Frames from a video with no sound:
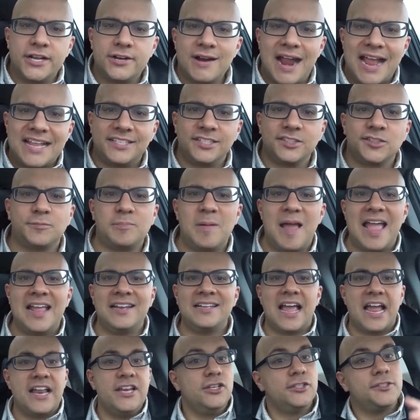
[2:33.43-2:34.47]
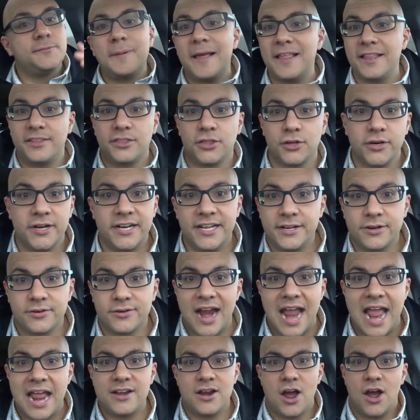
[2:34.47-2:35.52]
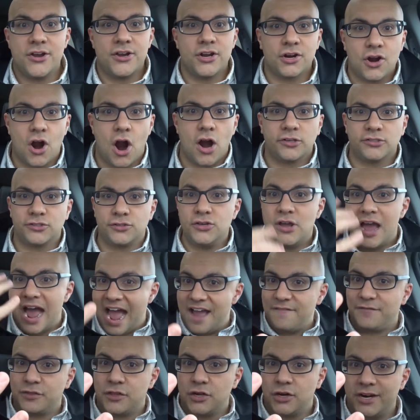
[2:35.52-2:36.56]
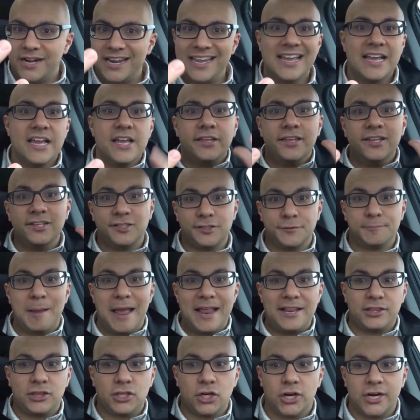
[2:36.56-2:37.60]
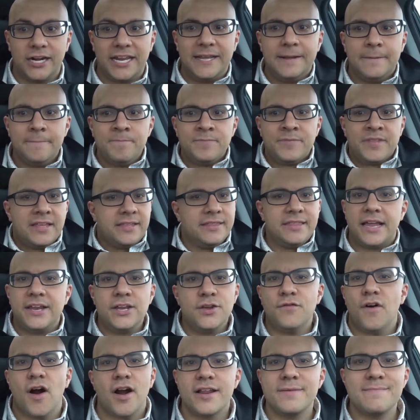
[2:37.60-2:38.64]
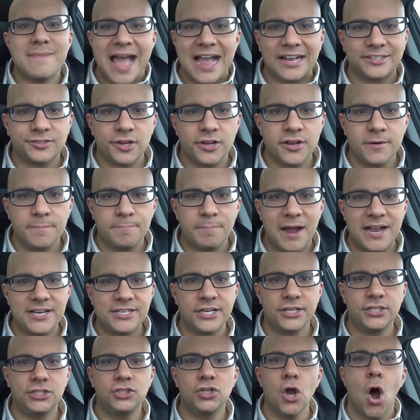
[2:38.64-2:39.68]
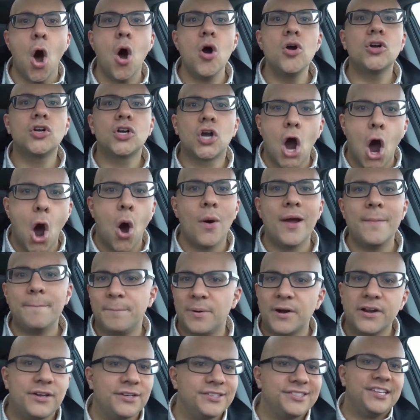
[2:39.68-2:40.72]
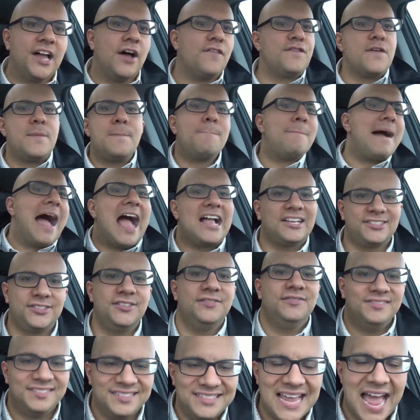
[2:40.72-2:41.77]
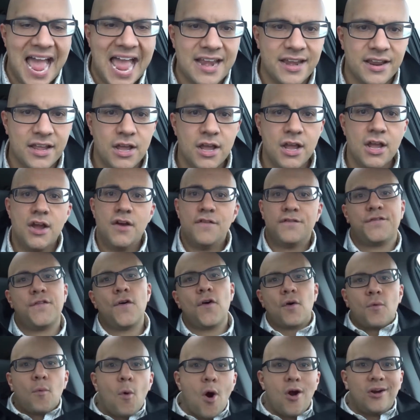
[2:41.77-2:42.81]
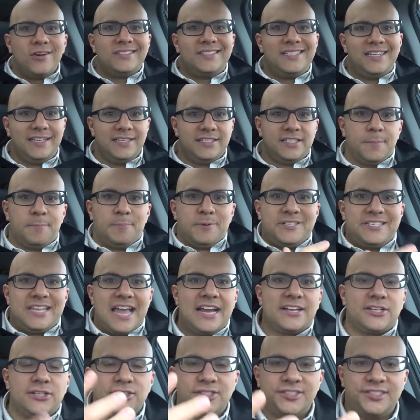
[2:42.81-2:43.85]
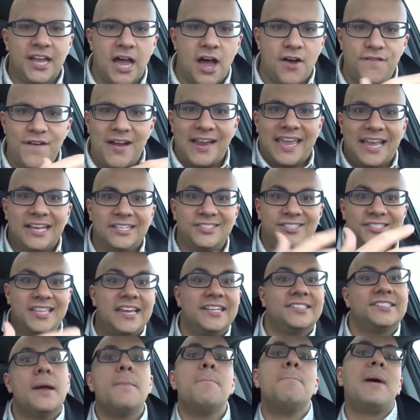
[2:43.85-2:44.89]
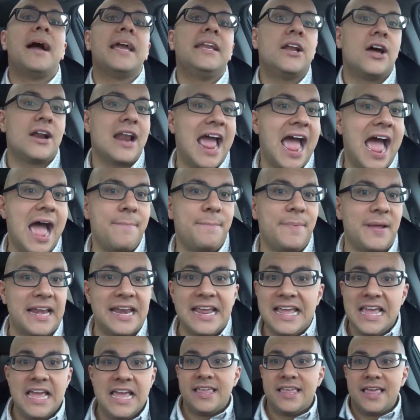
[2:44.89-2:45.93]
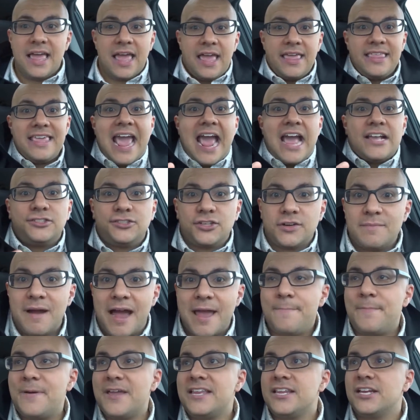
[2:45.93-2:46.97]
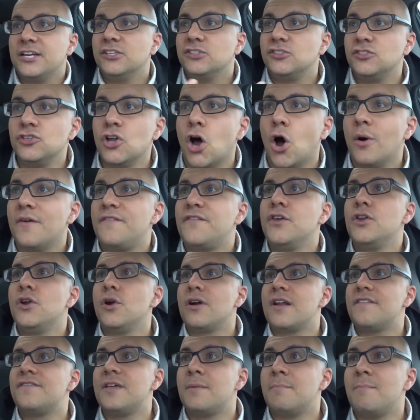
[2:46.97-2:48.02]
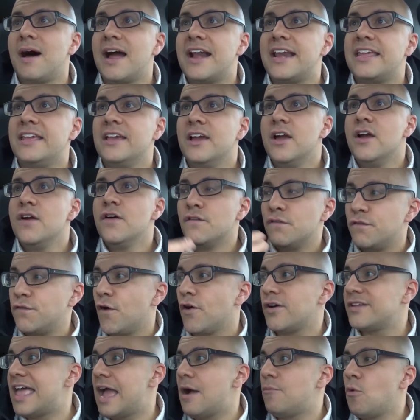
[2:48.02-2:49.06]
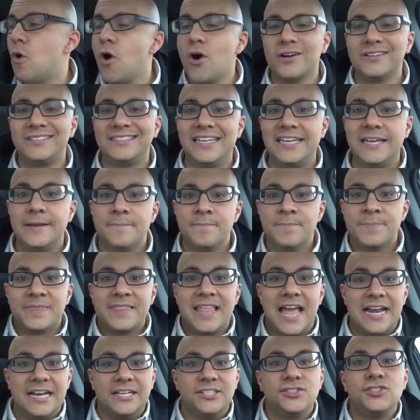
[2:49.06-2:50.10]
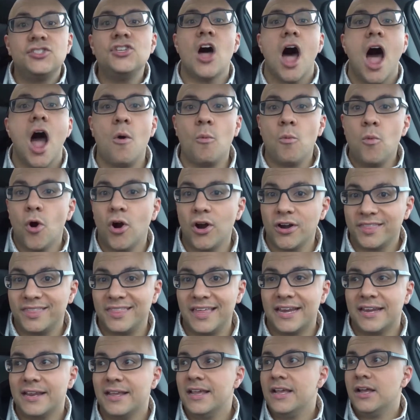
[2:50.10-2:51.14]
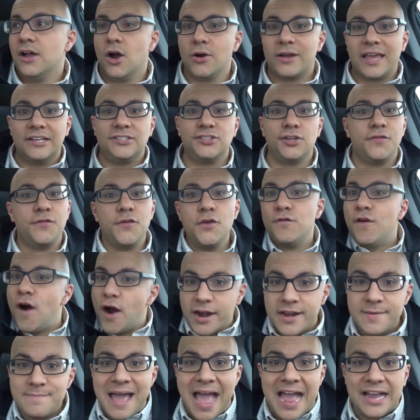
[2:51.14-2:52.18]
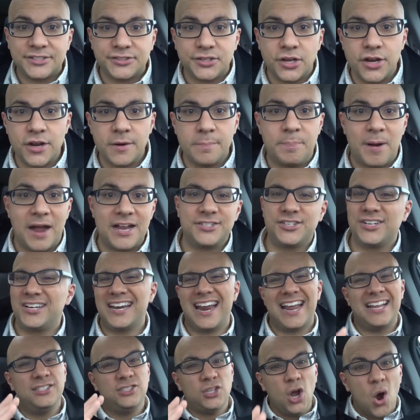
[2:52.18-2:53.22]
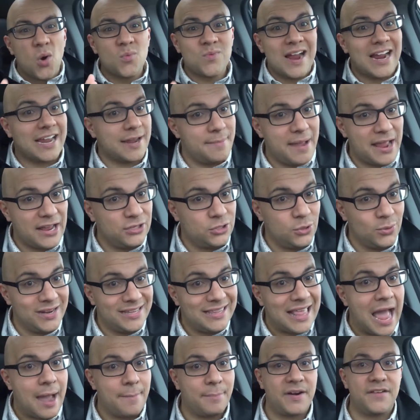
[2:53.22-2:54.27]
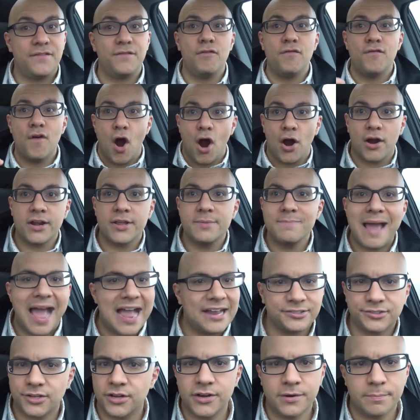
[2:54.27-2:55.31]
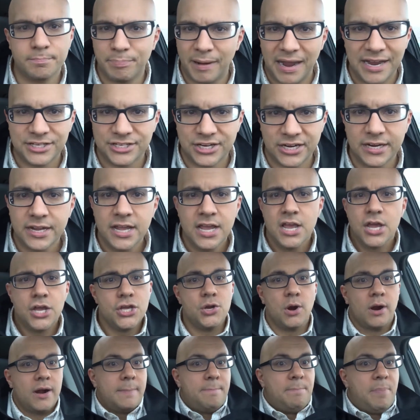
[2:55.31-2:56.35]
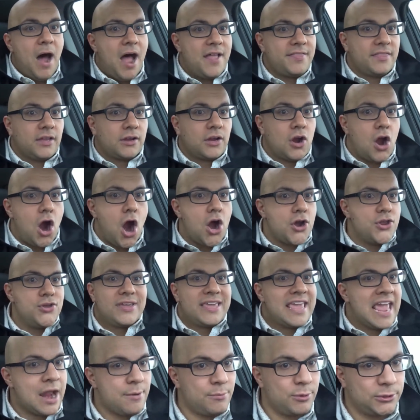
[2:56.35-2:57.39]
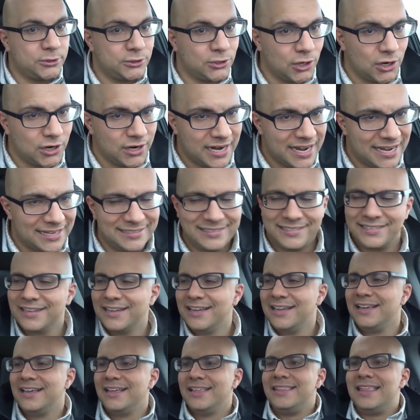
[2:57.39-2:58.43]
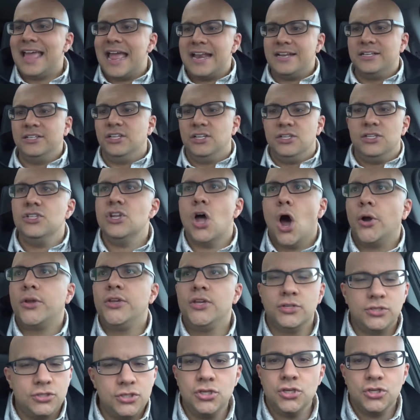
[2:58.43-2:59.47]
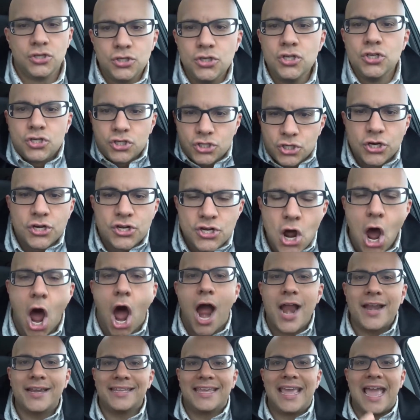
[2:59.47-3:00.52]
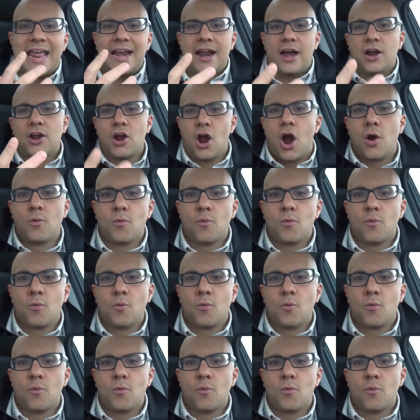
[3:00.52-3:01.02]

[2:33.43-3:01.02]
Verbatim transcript: grand to spend and you spend 30 grand on your car, so you have 30, you spend 30, then you've already maxed out your budget. Don't go and put yourself in massive debt for warranty to protect yourself against things that might not happen. The answer, in my opinion, is no. If you don't have the money for that warranty, then it's not not worth it. Okay, so if you've already maxed out your budget, and I don't recommend doing that, but if you've already maxed out your budget, you already bought the car, you can't return it, then no, you, you, you should not get a car